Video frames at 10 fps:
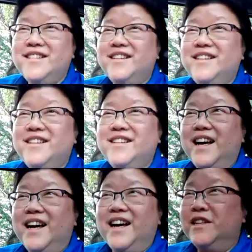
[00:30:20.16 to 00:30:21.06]
And
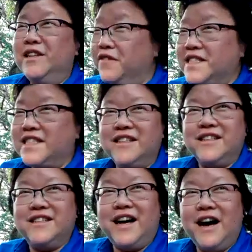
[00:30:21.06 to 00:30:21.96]
then all of a
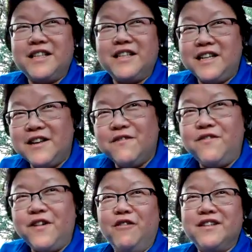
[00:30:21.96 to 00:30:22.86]
sudden, I suddenly
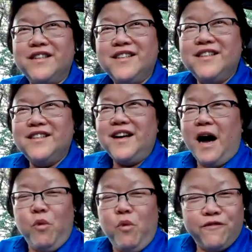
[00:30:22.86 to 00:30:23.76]
felt I'm
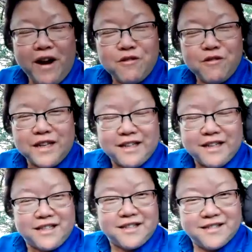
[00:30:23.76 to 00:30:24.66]
more
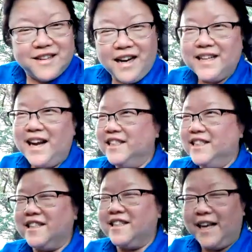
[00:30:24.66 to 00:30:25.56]
focused. I can actually
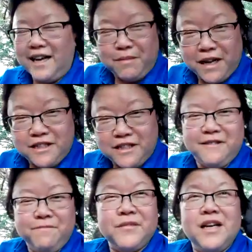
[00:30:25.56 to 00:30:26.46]
think better.
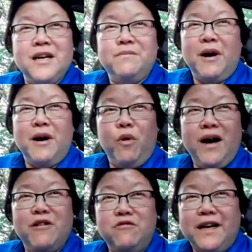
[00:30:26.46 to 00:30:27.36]
But what
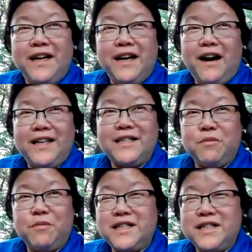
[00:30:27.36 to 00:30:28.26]
I realized
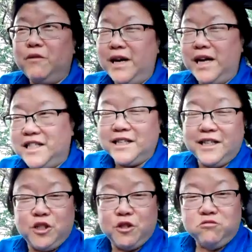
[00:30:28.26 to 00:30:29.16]
was that when I started
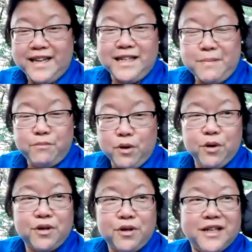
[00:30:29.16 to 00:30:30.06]
to read my
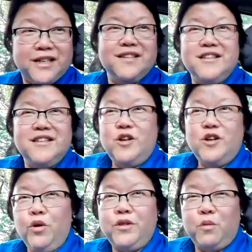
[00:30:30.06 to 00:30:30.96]
book,
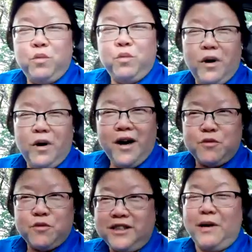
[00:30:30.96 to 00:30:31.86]
all the words were
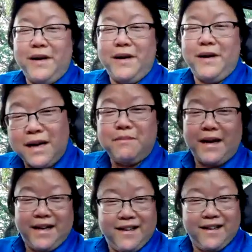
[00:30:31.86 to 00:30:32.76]
jumping out at me.
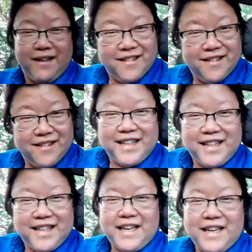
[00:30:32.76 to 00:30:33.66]
It's
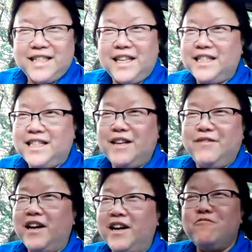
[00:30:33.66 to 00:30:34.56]
as if I
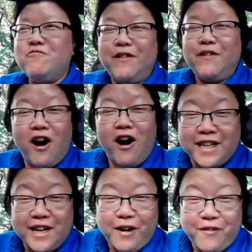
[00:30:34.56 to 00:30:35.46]
can't read it fast
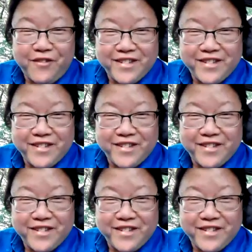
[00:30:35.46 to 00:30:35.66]
enough.